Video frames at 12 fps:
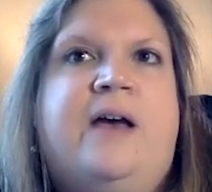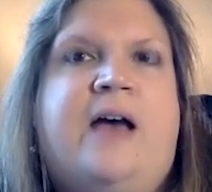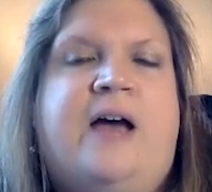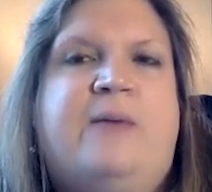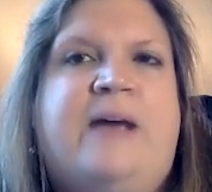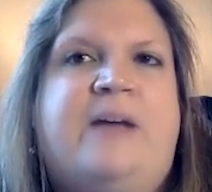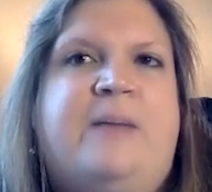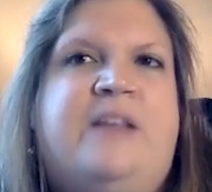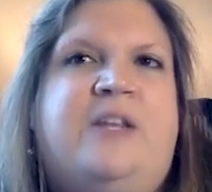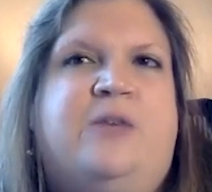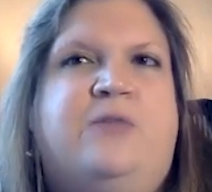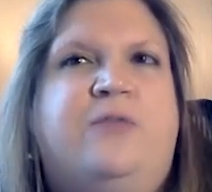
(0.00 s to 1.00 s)
I
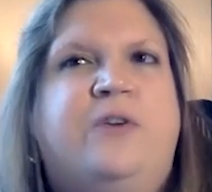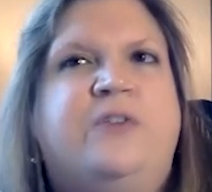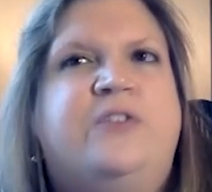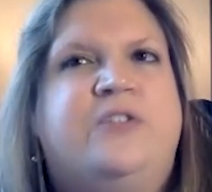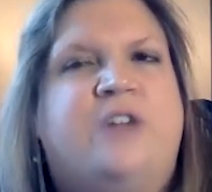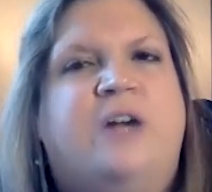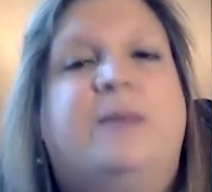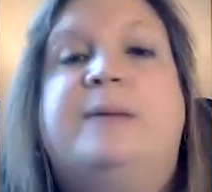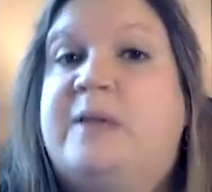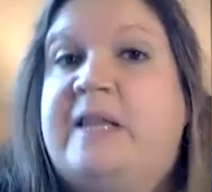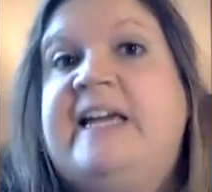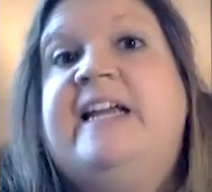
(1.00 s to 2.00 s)
recommend that you first start by
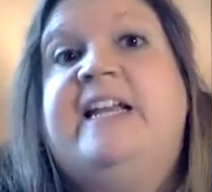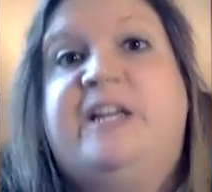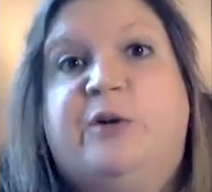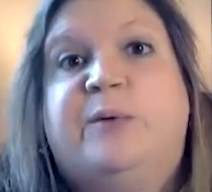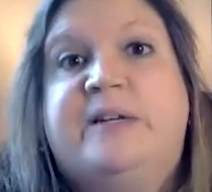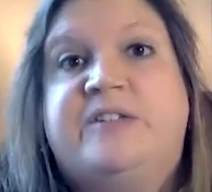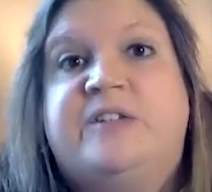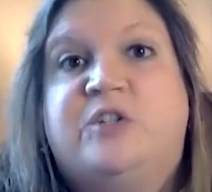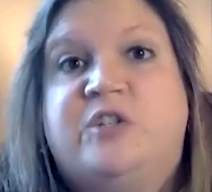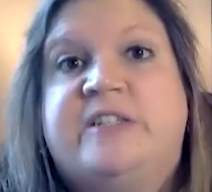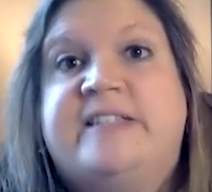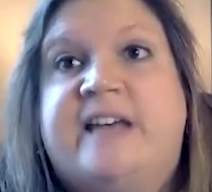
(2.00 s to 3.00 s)
planning your
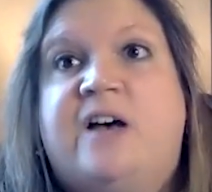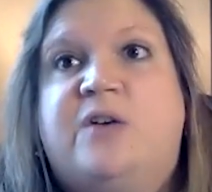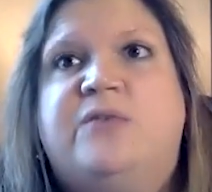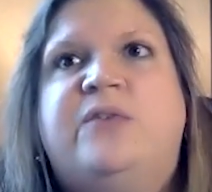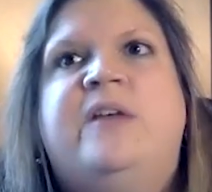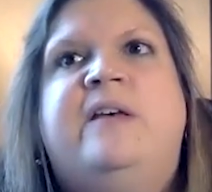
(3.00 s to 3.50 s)
research itself.